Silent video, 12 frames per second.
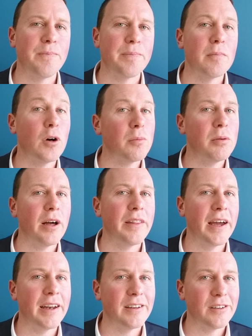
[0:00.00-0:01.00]
multiply
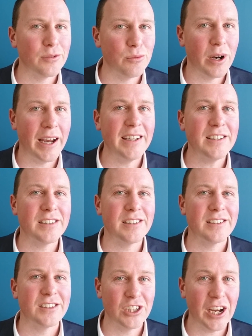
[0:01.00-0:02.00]
that rate
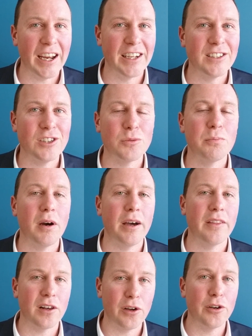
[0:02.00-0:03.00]
change
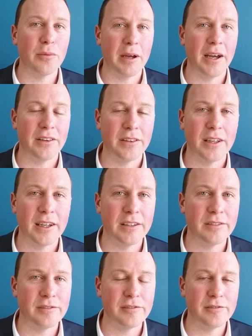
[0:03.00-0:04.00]
by the loan amount
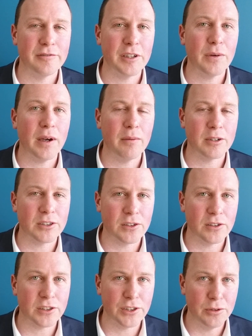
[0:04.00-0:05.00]
and figure out what it's
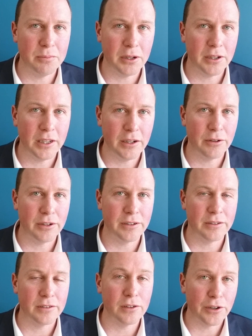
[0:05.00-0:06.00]
costing you per year
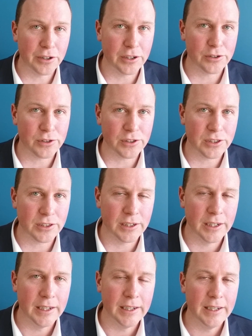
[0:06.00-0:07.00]
in loan interest
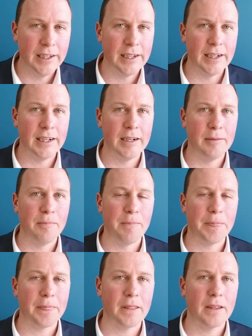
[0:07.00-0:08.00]

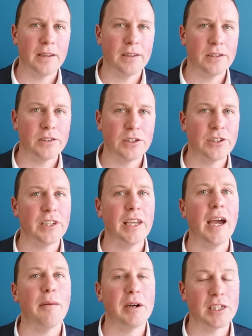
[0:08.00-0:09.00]
to see
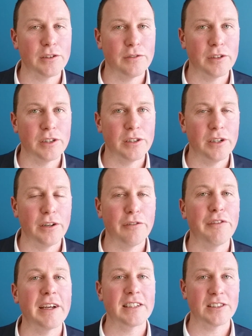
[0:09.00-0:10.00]
how much of an
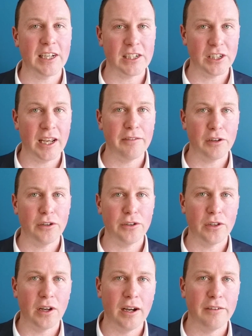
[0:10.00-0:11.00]
effect it's actually having on
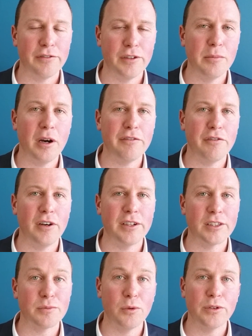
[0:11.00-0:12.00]
your life. You might
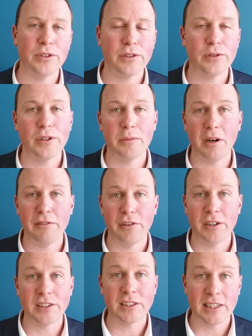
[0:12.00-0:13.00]
find it's more than you thought, you might
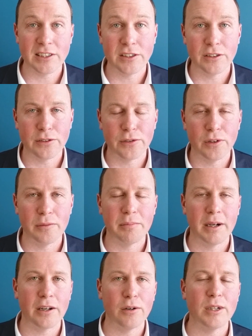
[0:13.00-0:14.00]
find it's less than you thought,
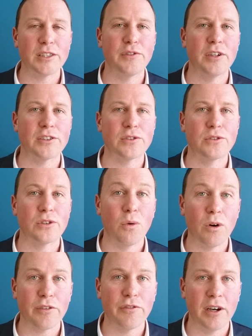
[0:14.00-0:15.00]
but I always find it's good to
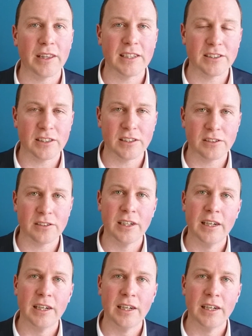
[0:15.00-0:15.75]
quantify these things